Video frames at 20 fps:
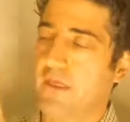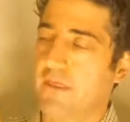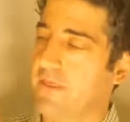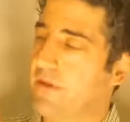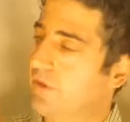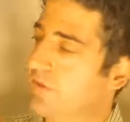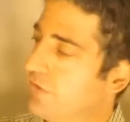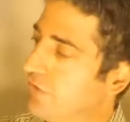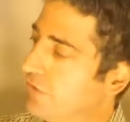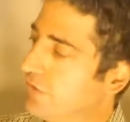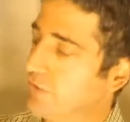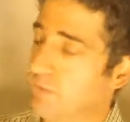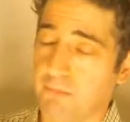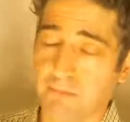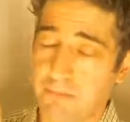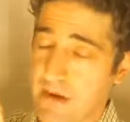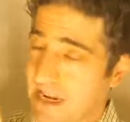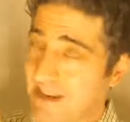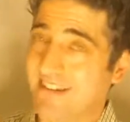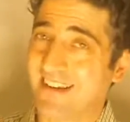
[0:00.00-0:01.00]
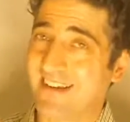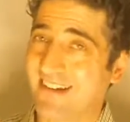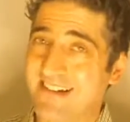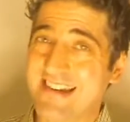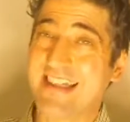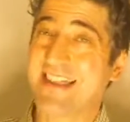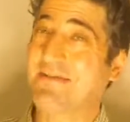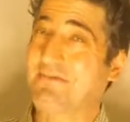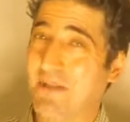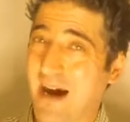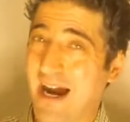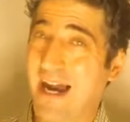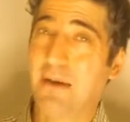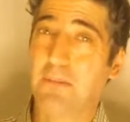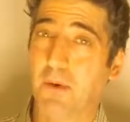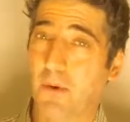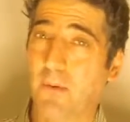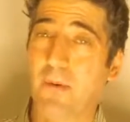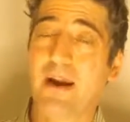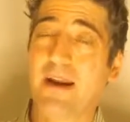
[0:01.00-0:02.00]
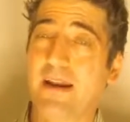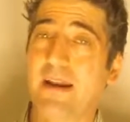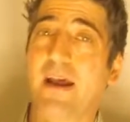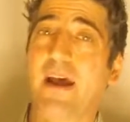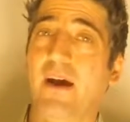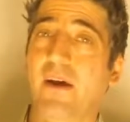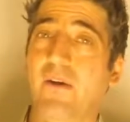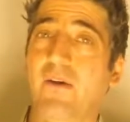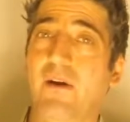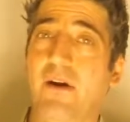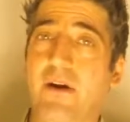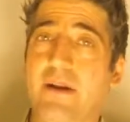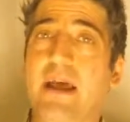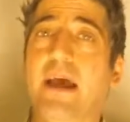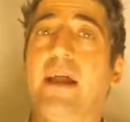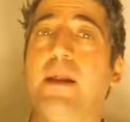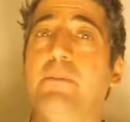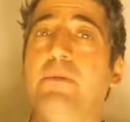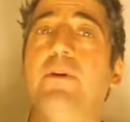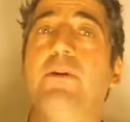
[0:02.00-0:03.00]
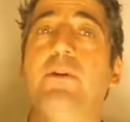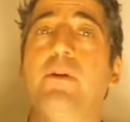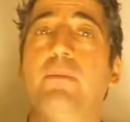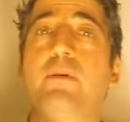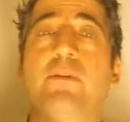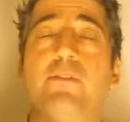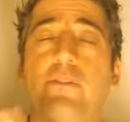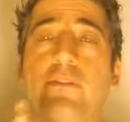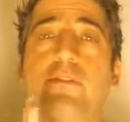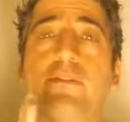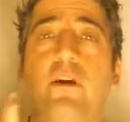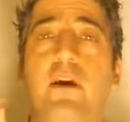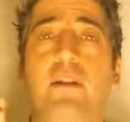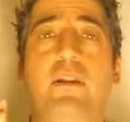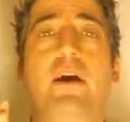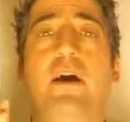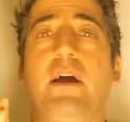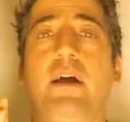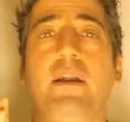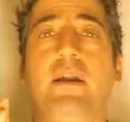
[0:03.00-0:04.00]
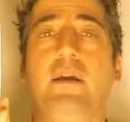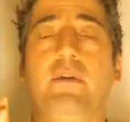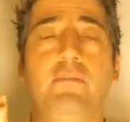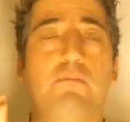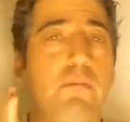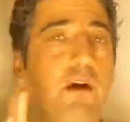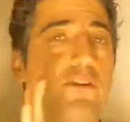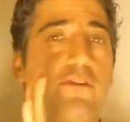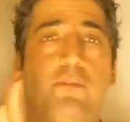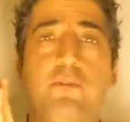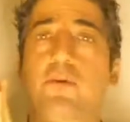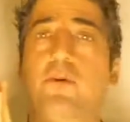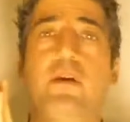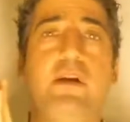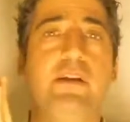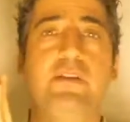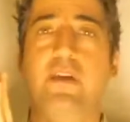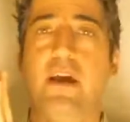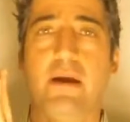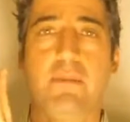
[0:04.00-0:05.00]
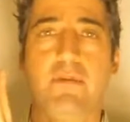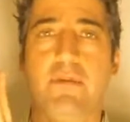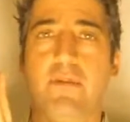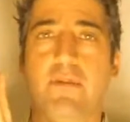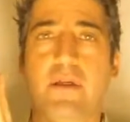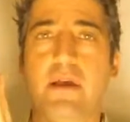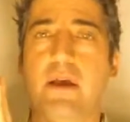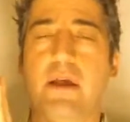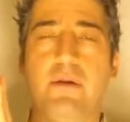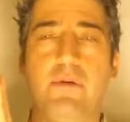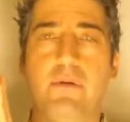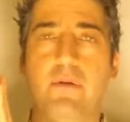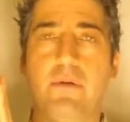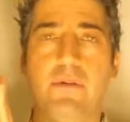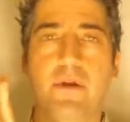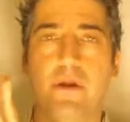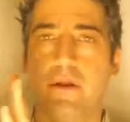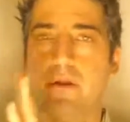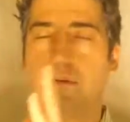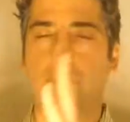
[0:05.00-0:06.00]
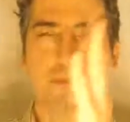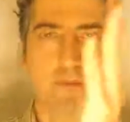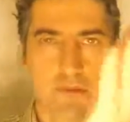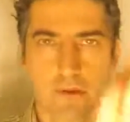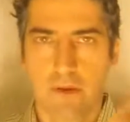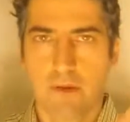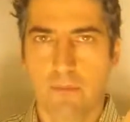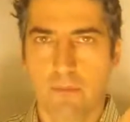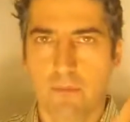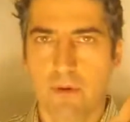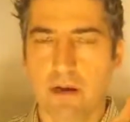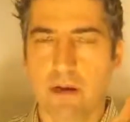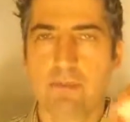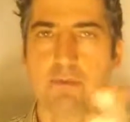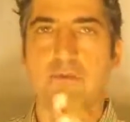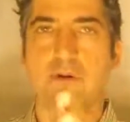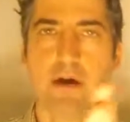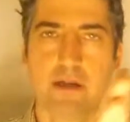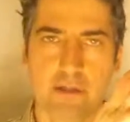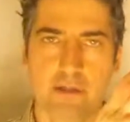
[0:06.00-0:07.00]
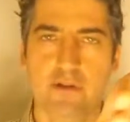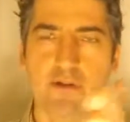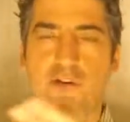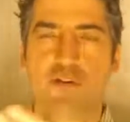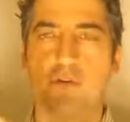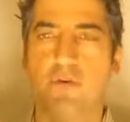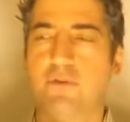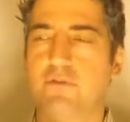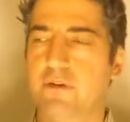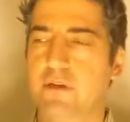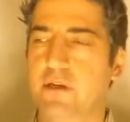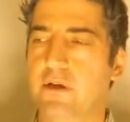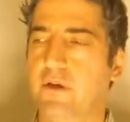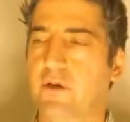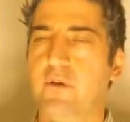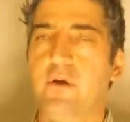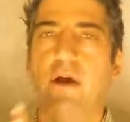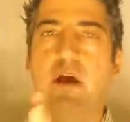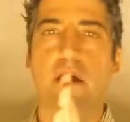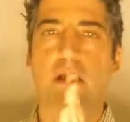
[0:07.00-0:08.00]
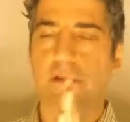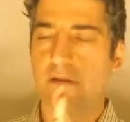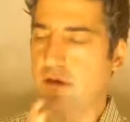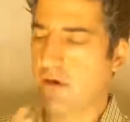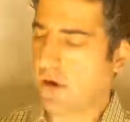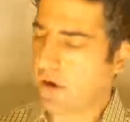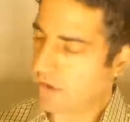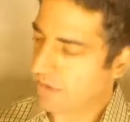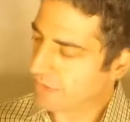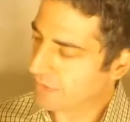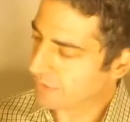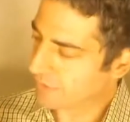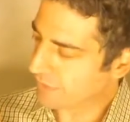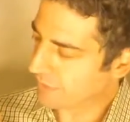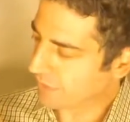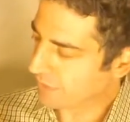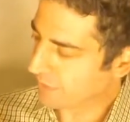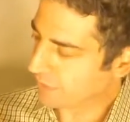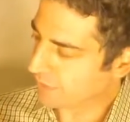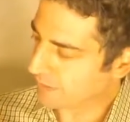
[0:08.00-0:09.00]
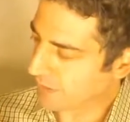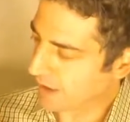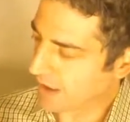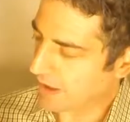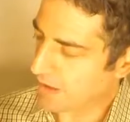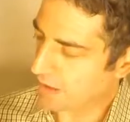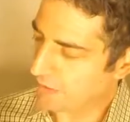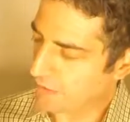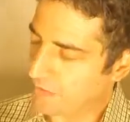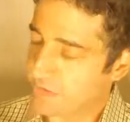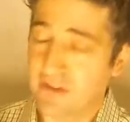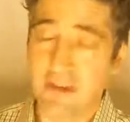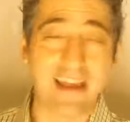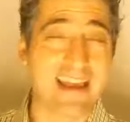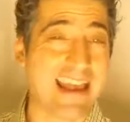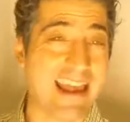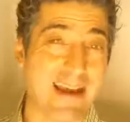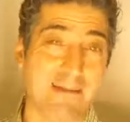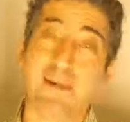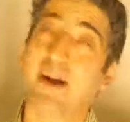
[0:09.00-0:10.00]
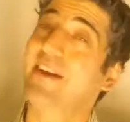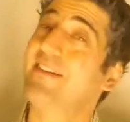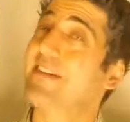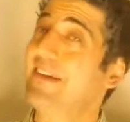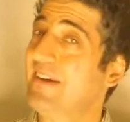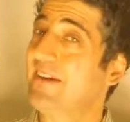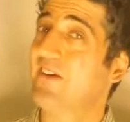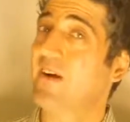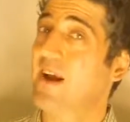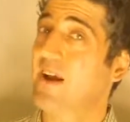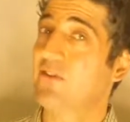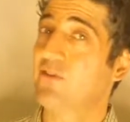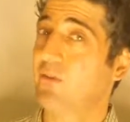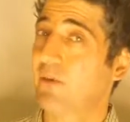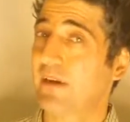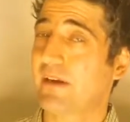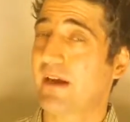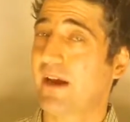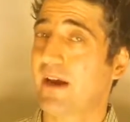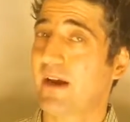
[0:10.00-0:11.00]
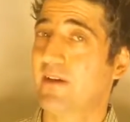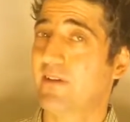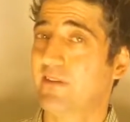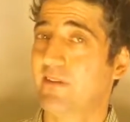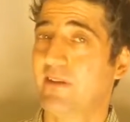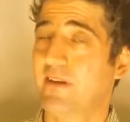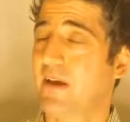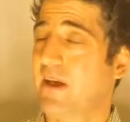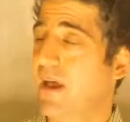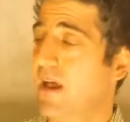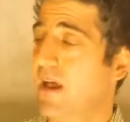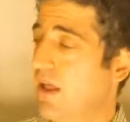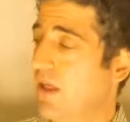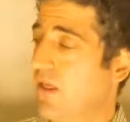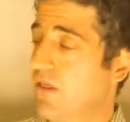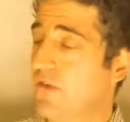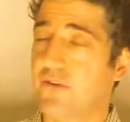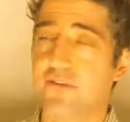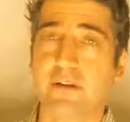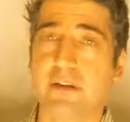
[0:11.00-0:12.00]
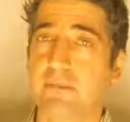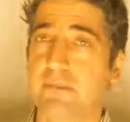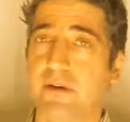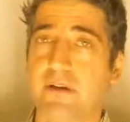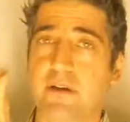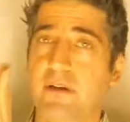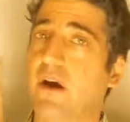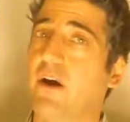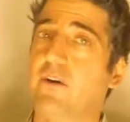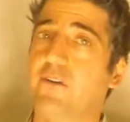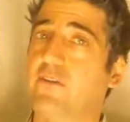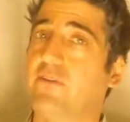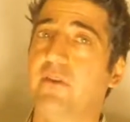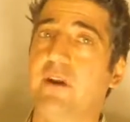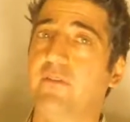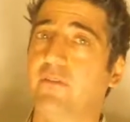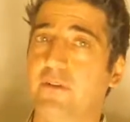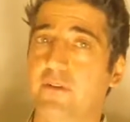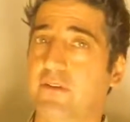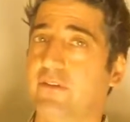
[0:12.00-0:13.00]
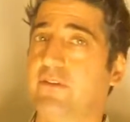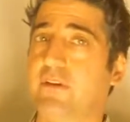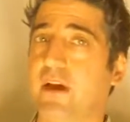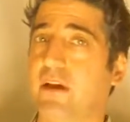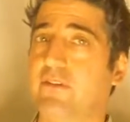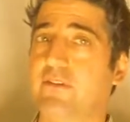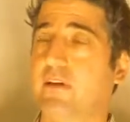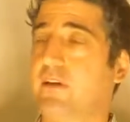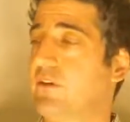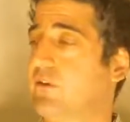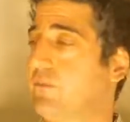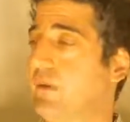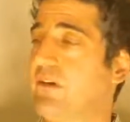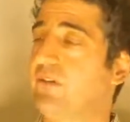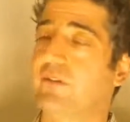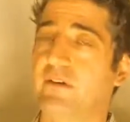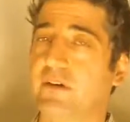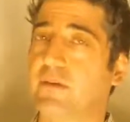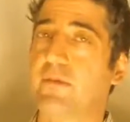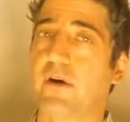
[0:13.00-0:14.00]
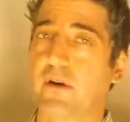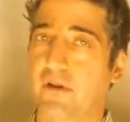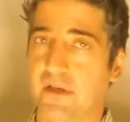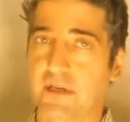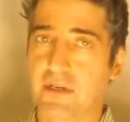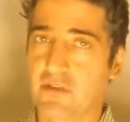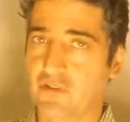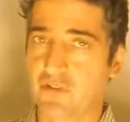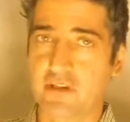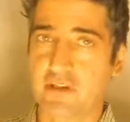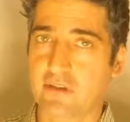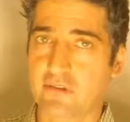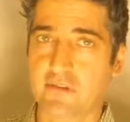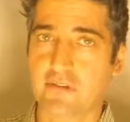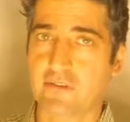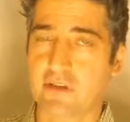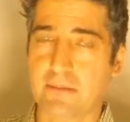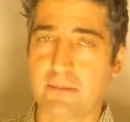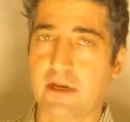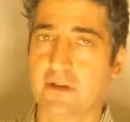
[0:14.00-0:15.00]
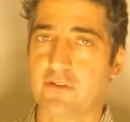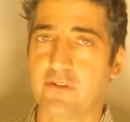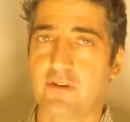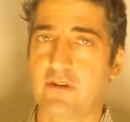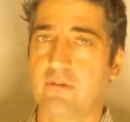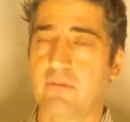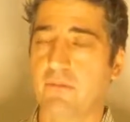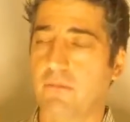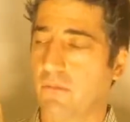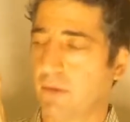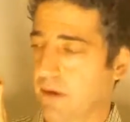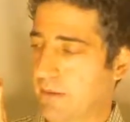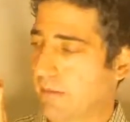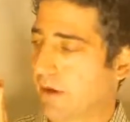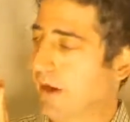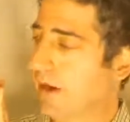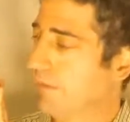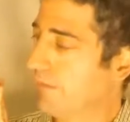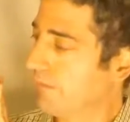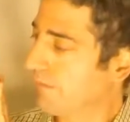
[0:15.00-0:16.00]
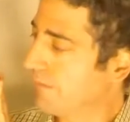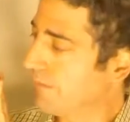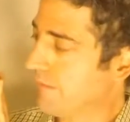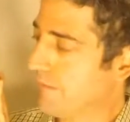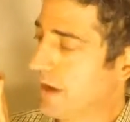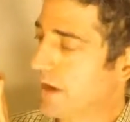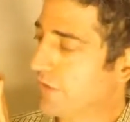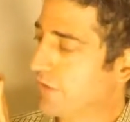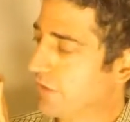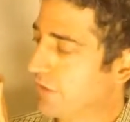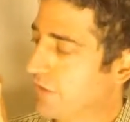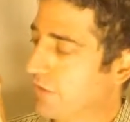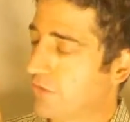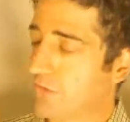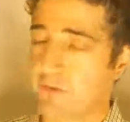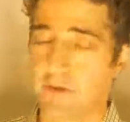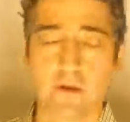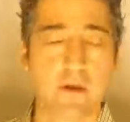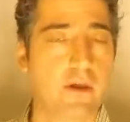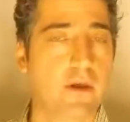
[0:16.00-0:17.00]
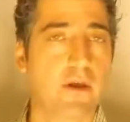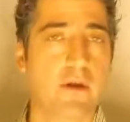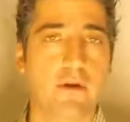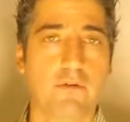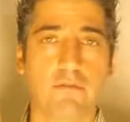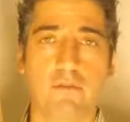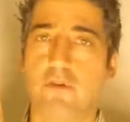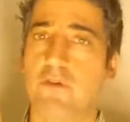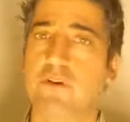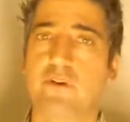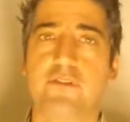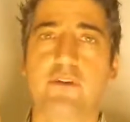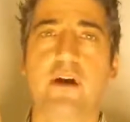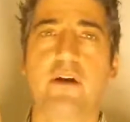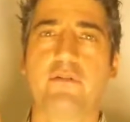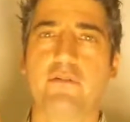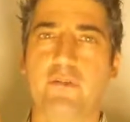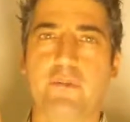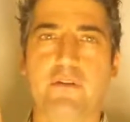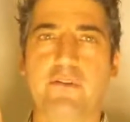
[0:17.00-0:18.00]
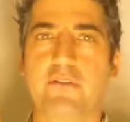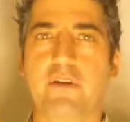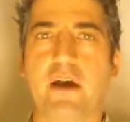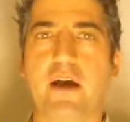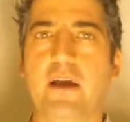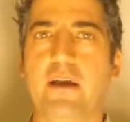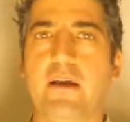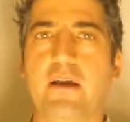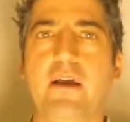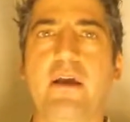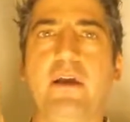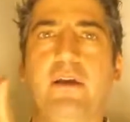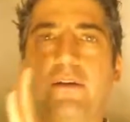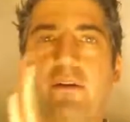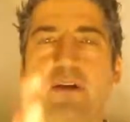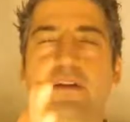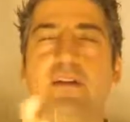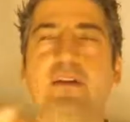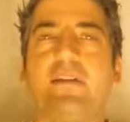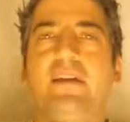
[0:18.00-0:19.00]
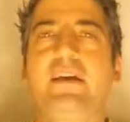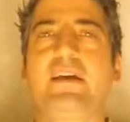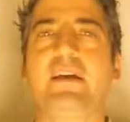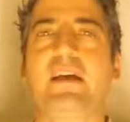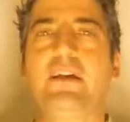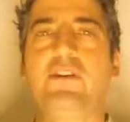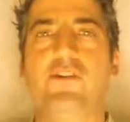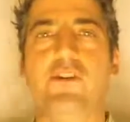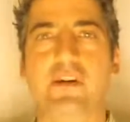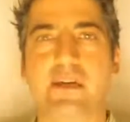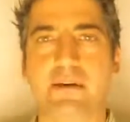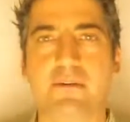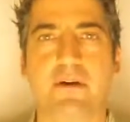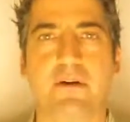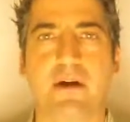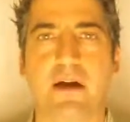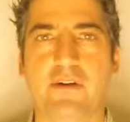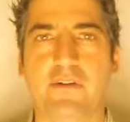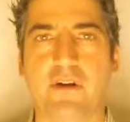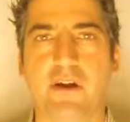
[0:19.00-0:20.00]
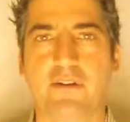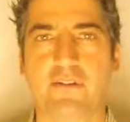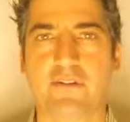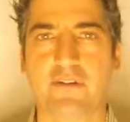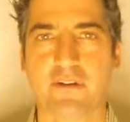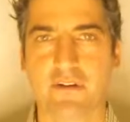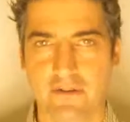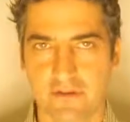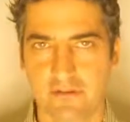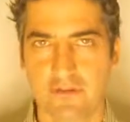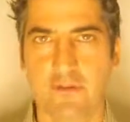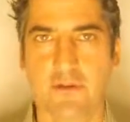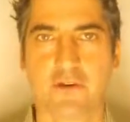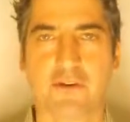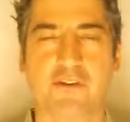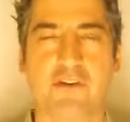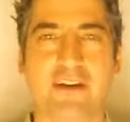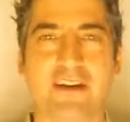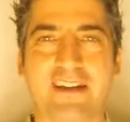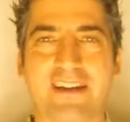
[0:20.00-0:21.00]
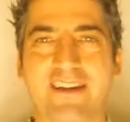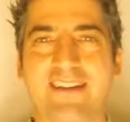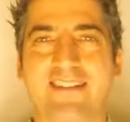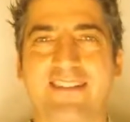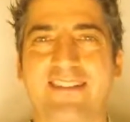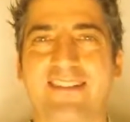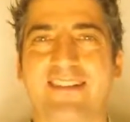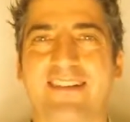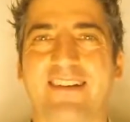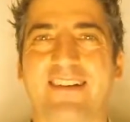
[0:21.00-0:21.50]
This is basically the Bible right now on how to build your business online, much more in depth than, than what I provided in this short video. The author, Ferny Ceballos, MIT graduate, guys, $13 million in revenue this guy's done. He's basically a marketing genius, as I mentioned. One of my mentors learned a ton from this guy. Click the link and your email address. Look forward to training you.